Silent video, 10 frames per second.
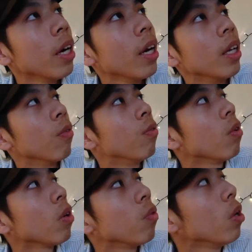And the
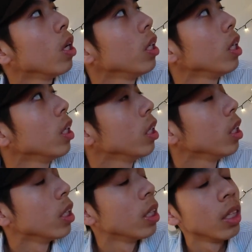fourth one
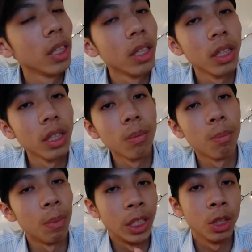is
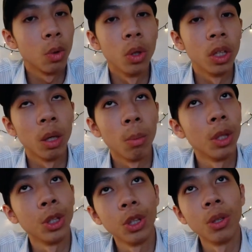my school
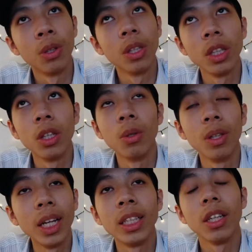commercial. So
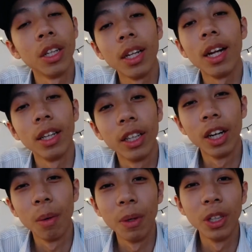that's another
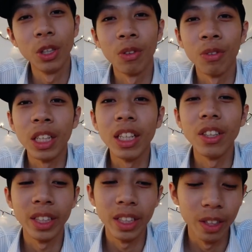commercial
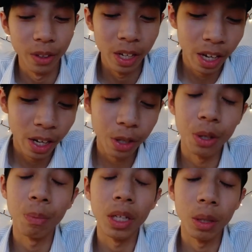video. So
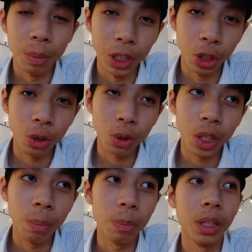it'll be a bit
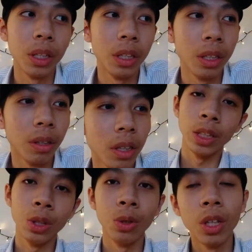short, but
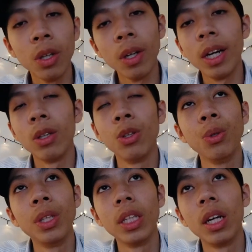as you know, I'll
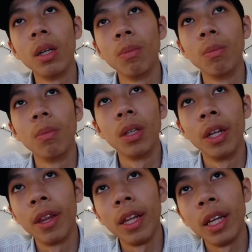do some
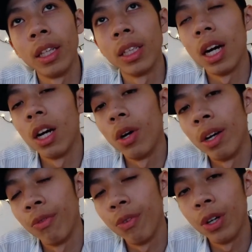the things how
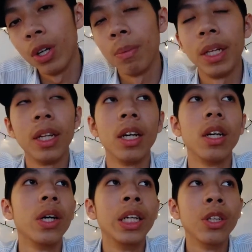I film and
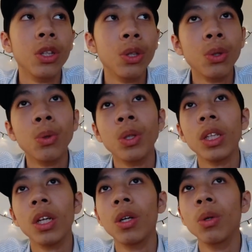how I do.
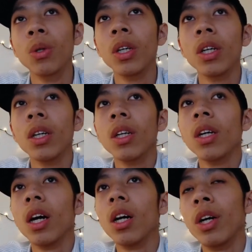So
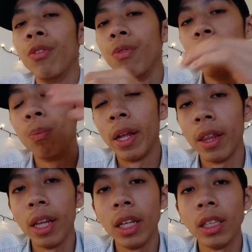how I film my
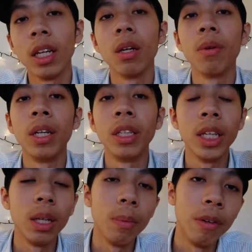things, how I
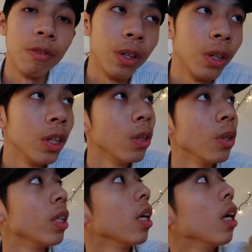take my
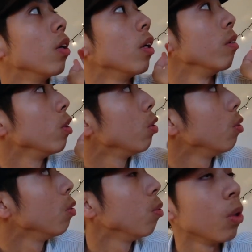photos, how I
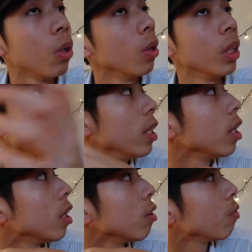do all the
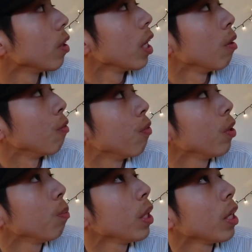stuff I'm
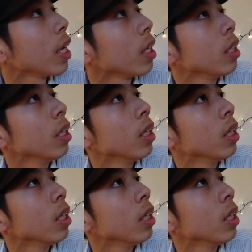filming at.